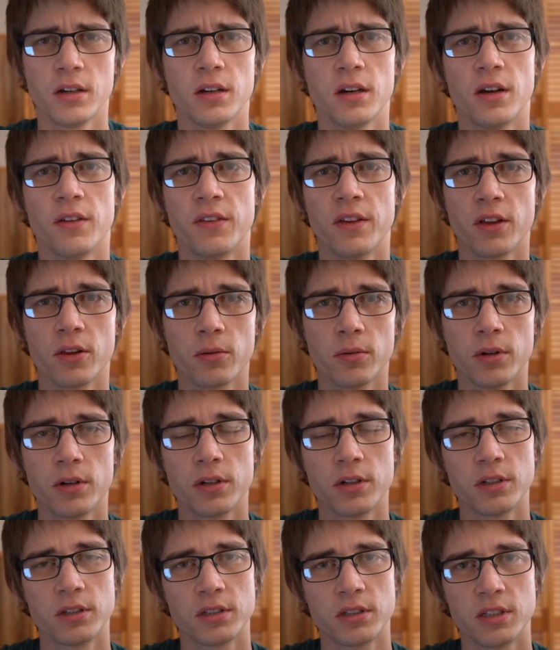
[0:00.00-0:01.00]
and the other one
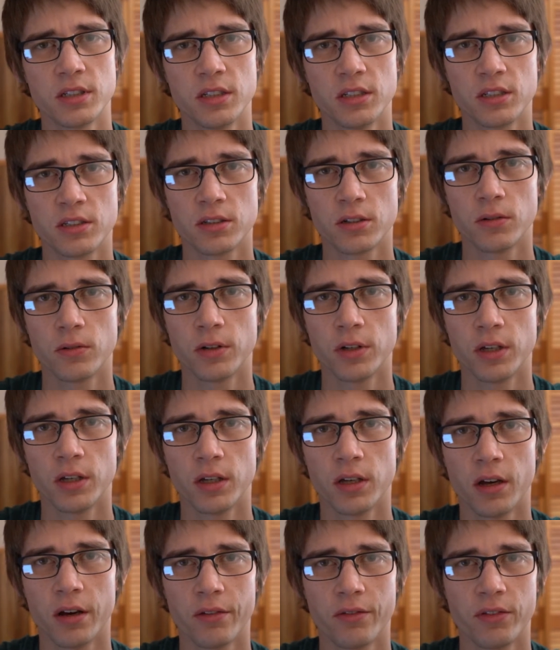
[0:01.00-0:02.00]
is the
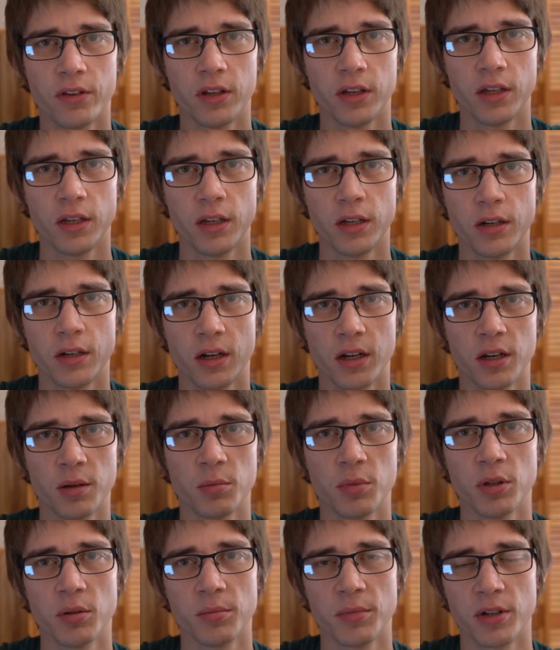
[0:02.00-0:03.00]
Sony FE
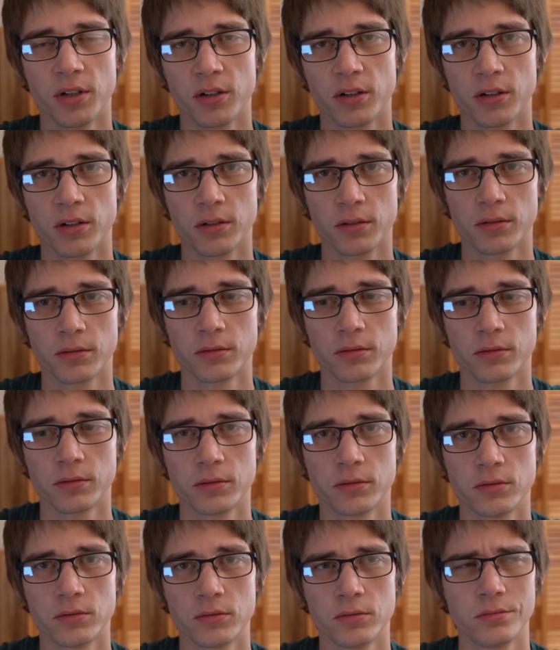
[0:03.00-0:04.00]
90mm
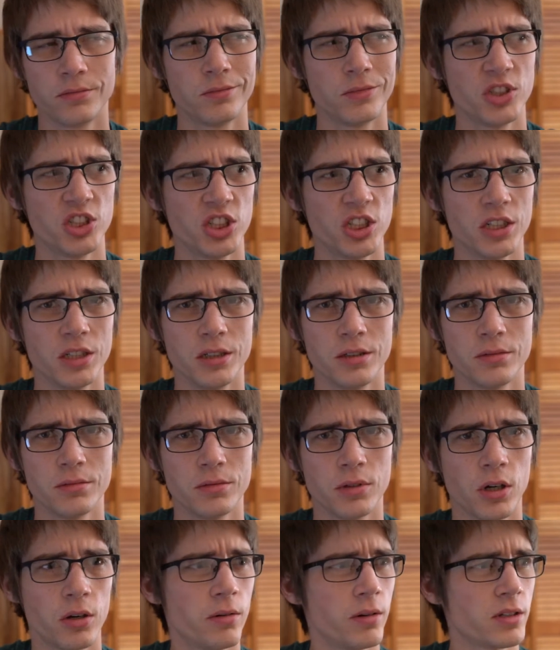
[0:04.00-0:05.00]
G
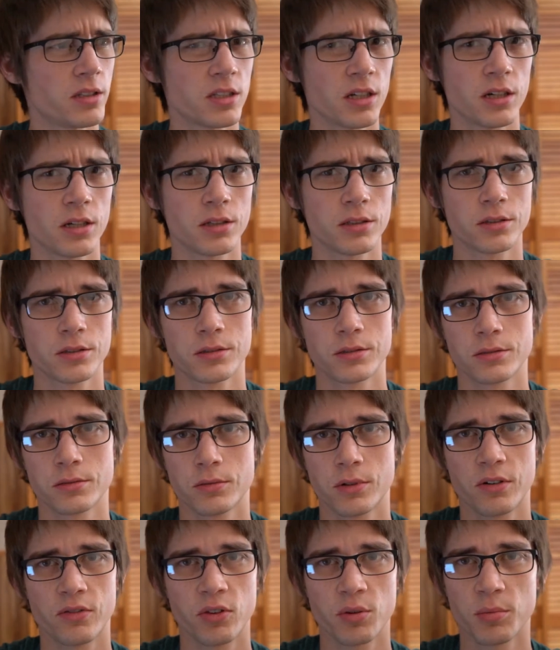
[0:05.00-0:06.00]
OSS,
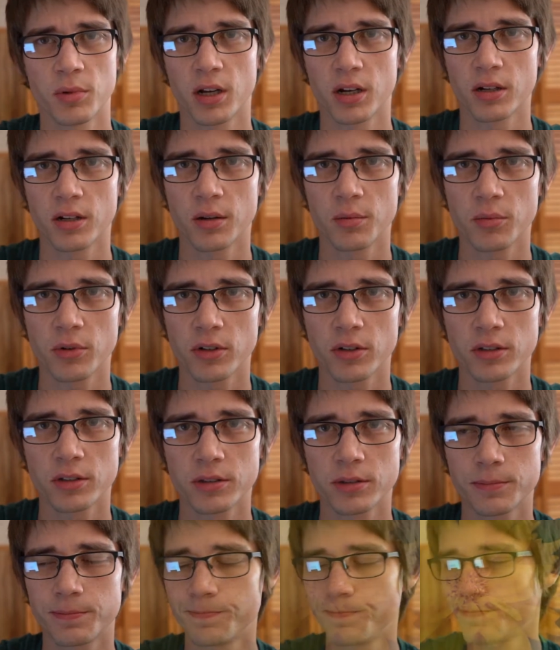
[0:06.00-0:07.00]
whatever the model number is.